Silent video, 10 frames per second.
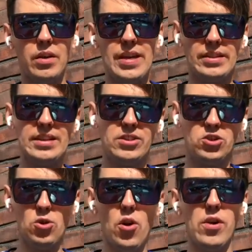that is
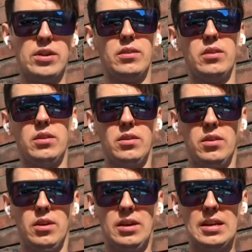stored
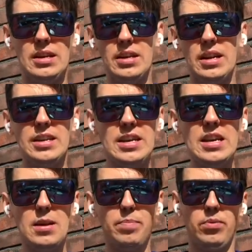in
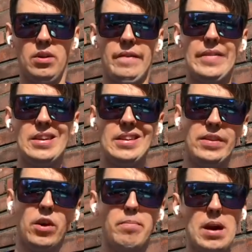deep in
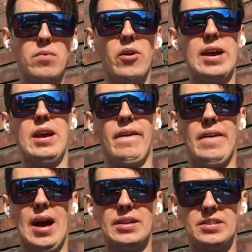your memory
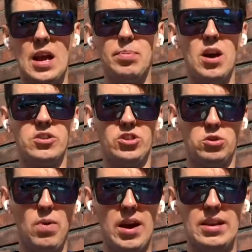and subconscious
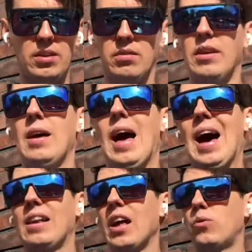mind.
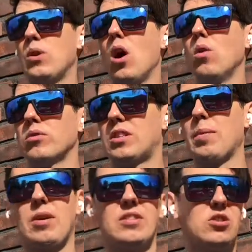And like we know,
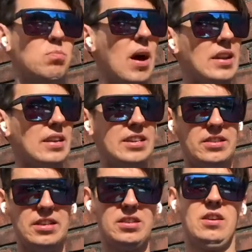subconscious mind
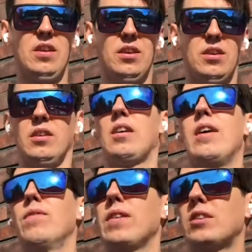is
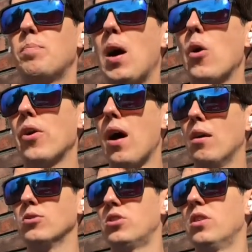kind of like the
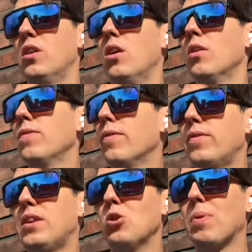powerhouse of
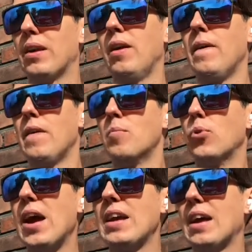human
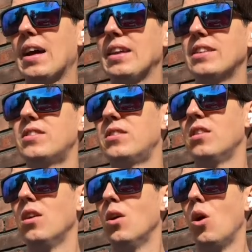brain, and it's
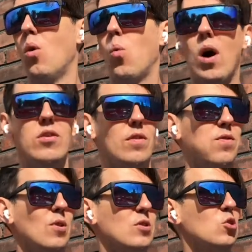
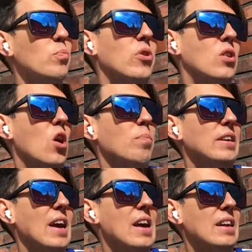wonderful, super
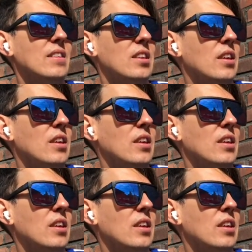complicated,